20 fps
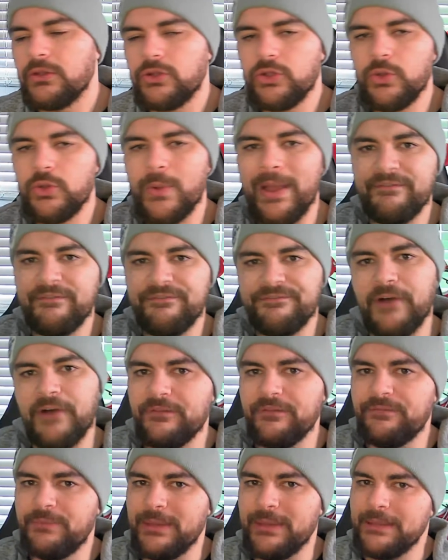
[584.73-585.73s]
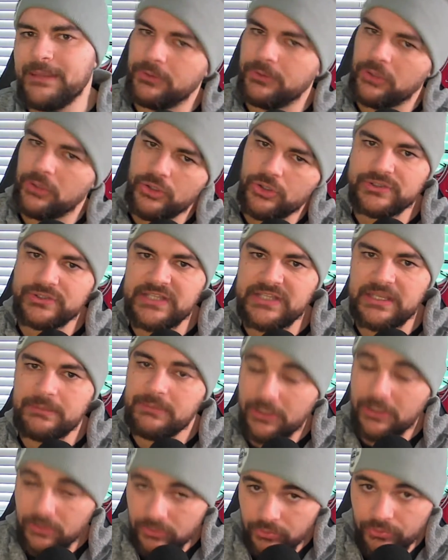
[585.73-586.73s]
you have five people on your team,
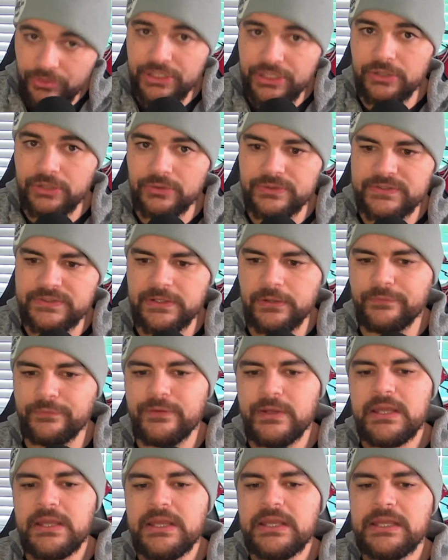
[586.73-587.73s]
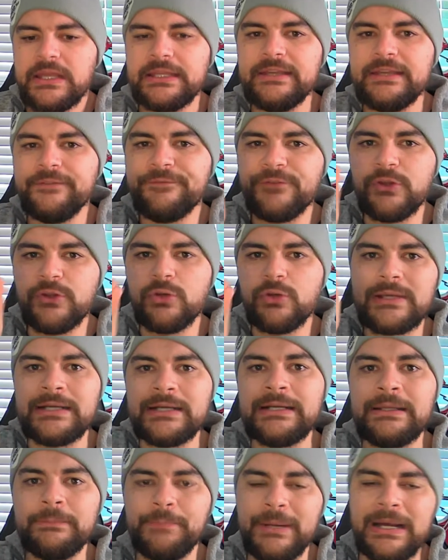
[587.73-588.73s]
including yourself. If you
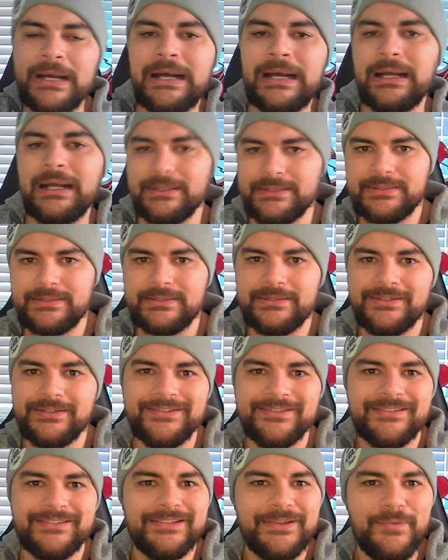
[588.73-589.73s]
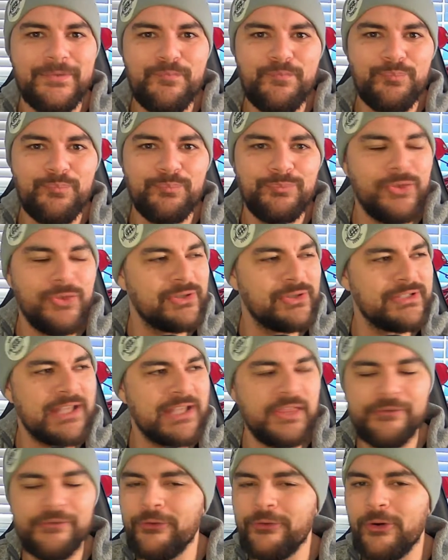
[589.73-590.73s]
can't pass, those
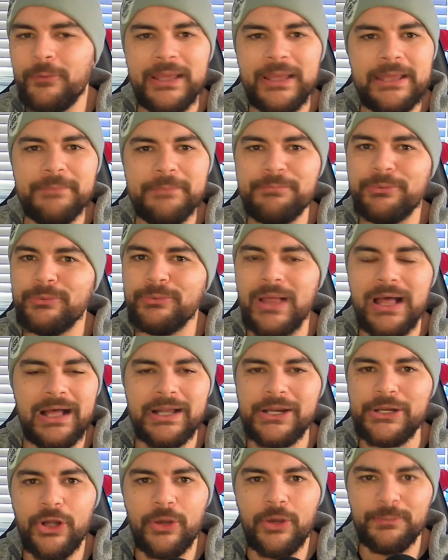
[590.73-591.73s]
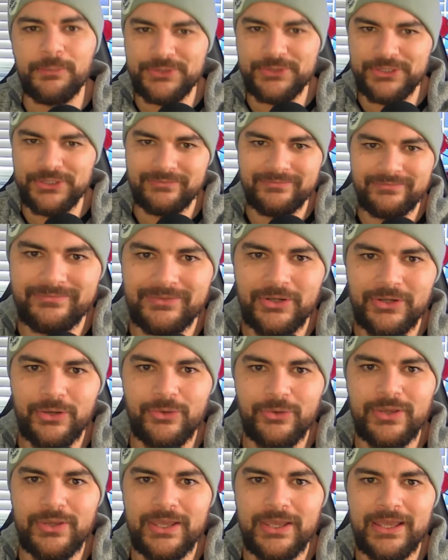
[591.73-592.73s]
other four people aren't an option,
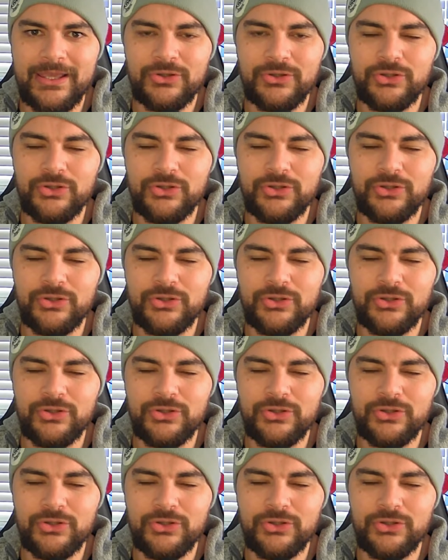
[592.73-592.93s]
okay?